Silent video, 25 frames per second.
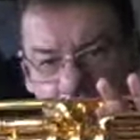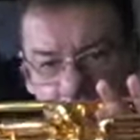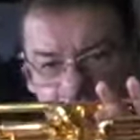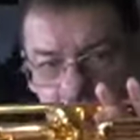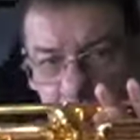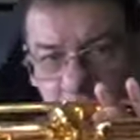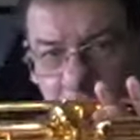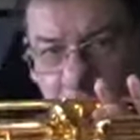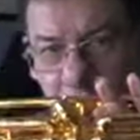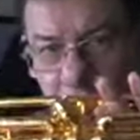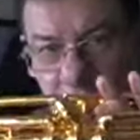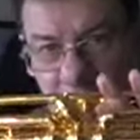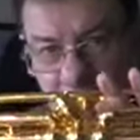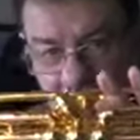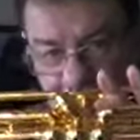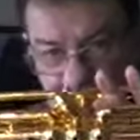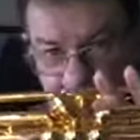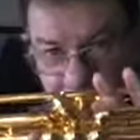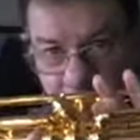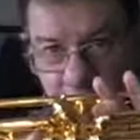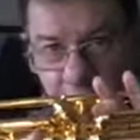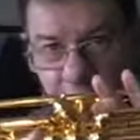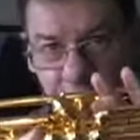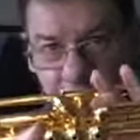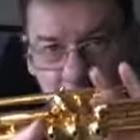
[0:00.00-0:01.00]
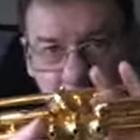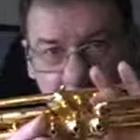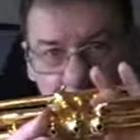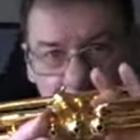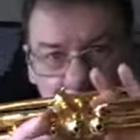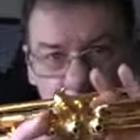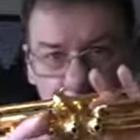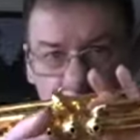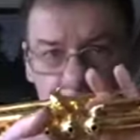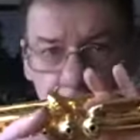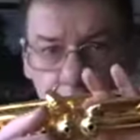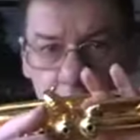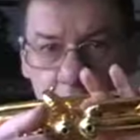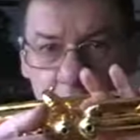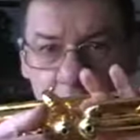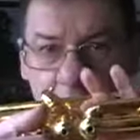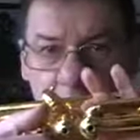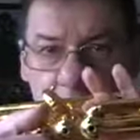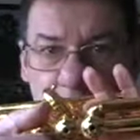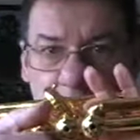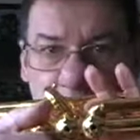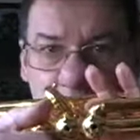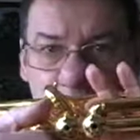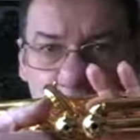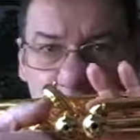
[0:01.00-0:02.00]
So on the same valve
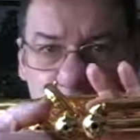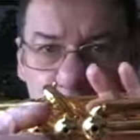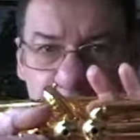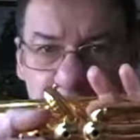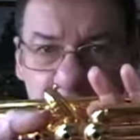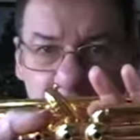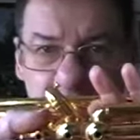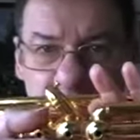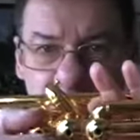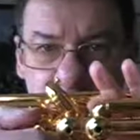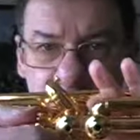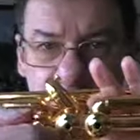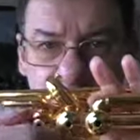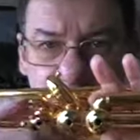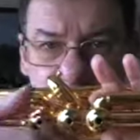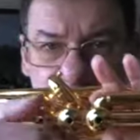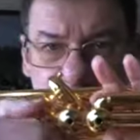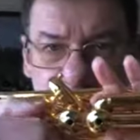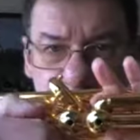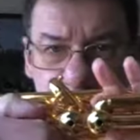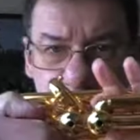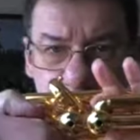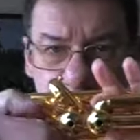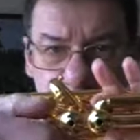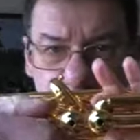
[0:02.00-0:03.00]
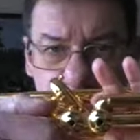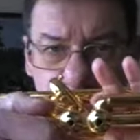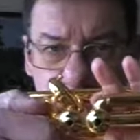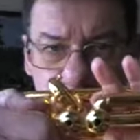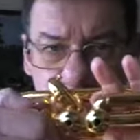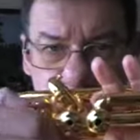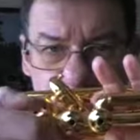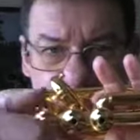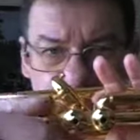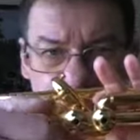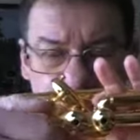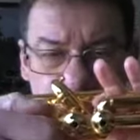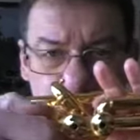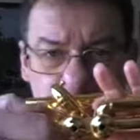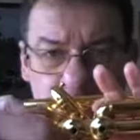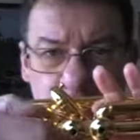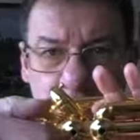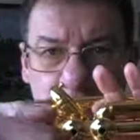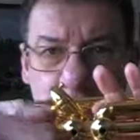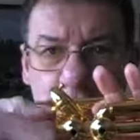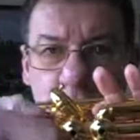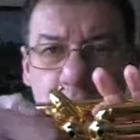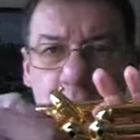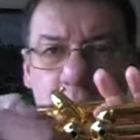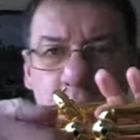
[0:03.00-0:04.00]
I'm literally just going to
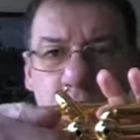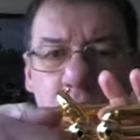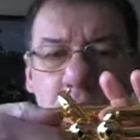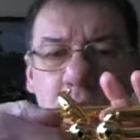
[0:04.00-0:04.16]
unscrew